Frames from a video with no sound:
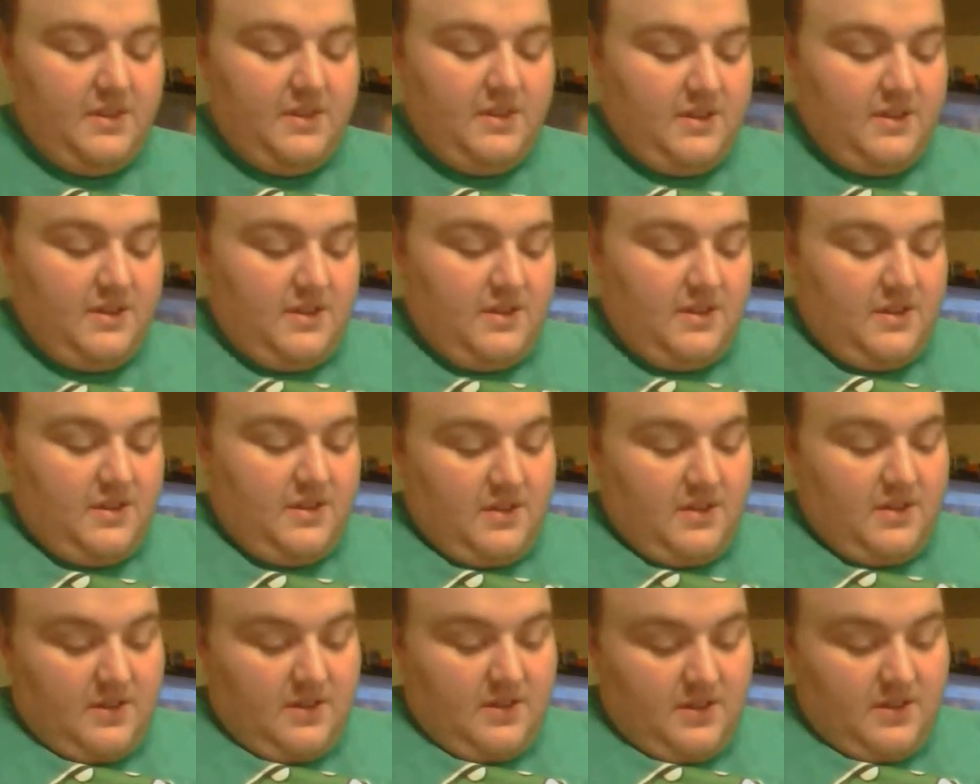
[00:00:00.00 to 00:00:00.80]

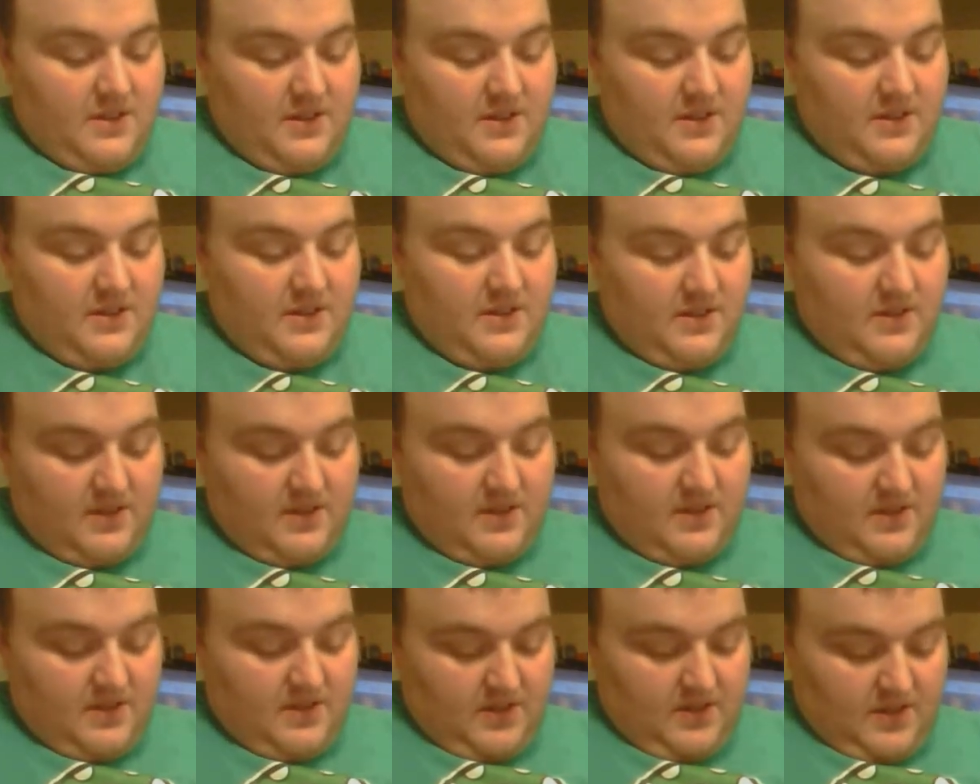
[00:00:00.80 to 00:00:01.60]

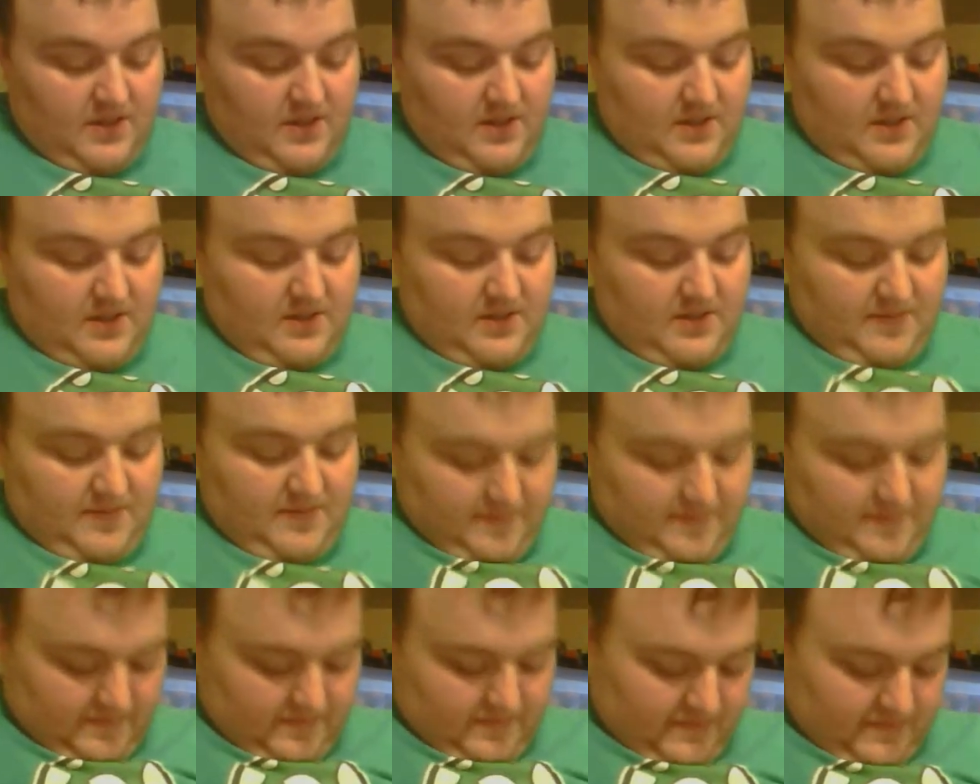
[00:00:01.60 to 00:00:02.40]
(no one is talking)